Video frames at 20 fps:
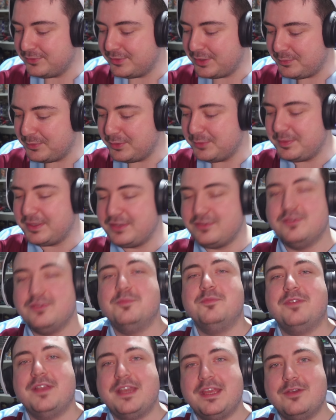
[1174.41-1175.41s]
There will be
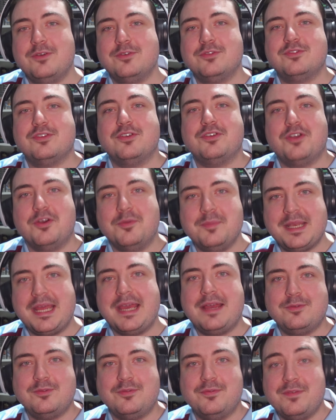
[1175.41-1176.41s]
some videos coming
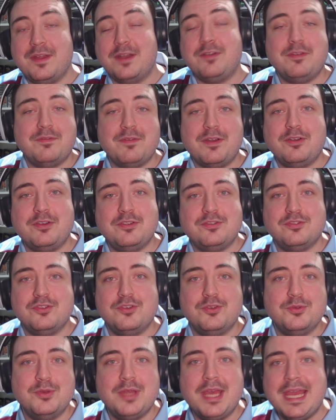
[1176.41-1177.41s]
out very, very
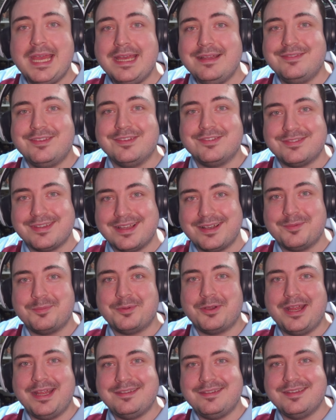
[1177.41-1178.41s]
soon to
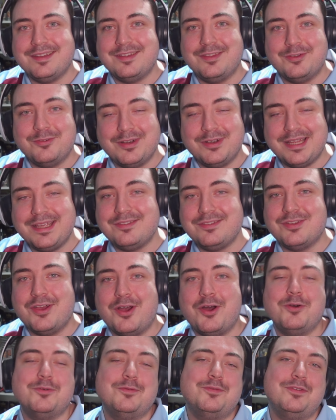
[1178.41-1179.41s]
celebrate the release
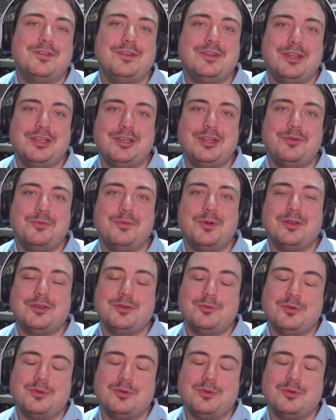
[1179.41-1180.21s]
of the new one.